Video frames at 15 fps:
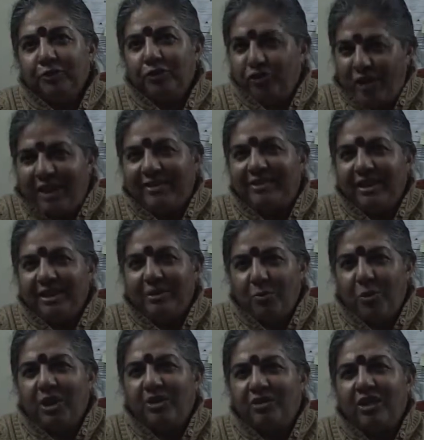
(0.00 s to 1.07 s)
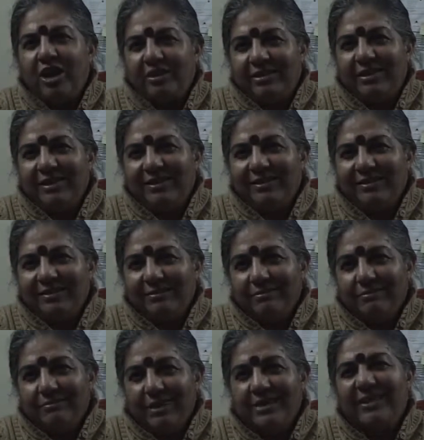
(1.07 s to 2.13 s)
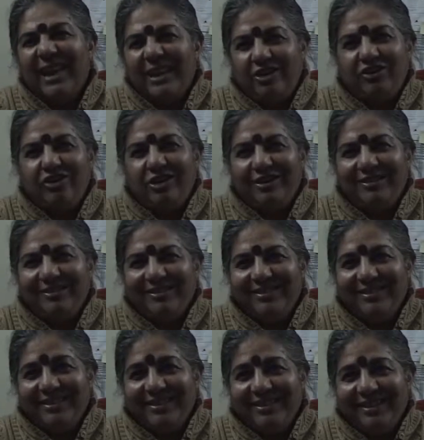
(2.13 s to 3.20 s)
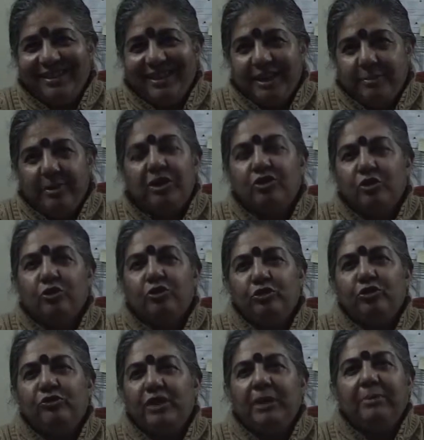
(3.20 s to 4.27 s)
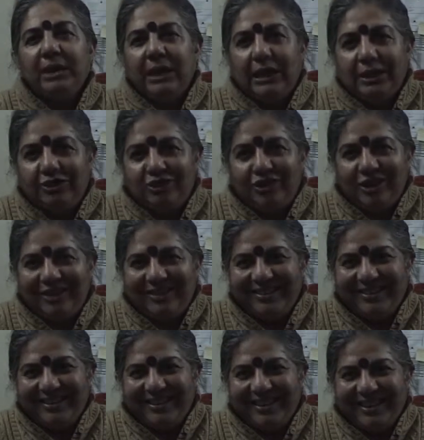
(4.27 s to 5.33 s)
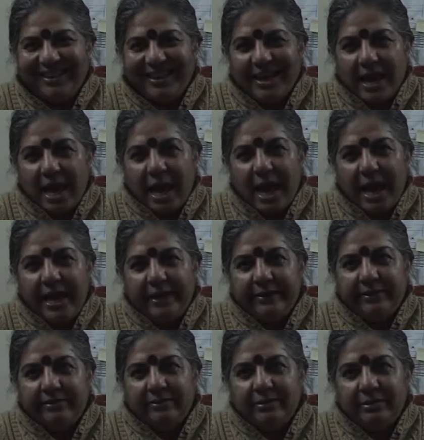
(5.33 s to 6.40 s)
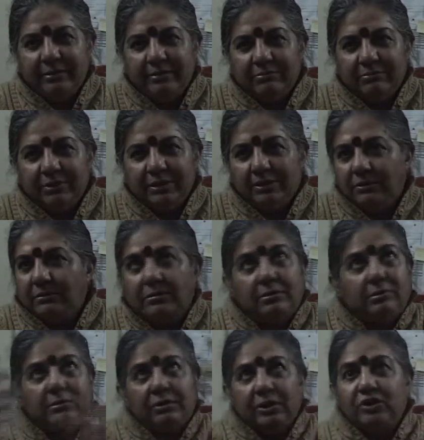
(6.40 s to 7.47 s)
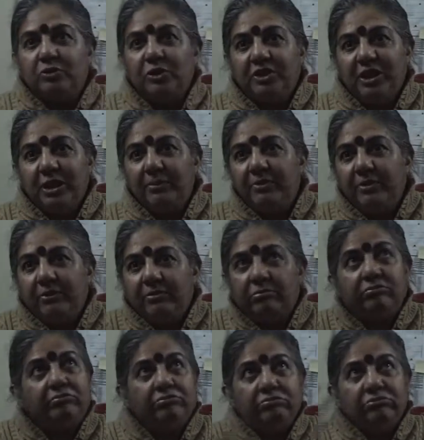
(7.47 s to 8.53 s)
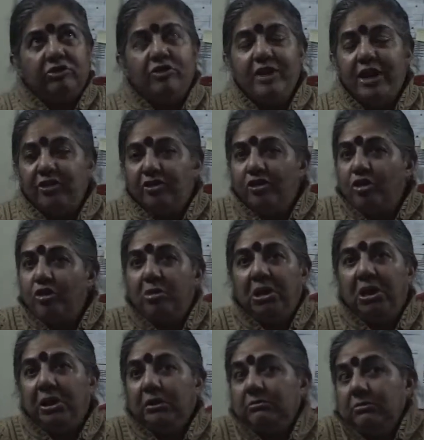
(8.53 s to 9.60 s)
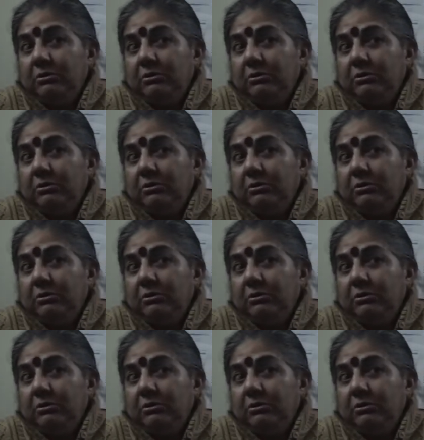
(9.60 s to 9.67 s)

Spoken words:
Shakti, the word Shakti is energy, but it's also female energy. And it's what keeps this creation going.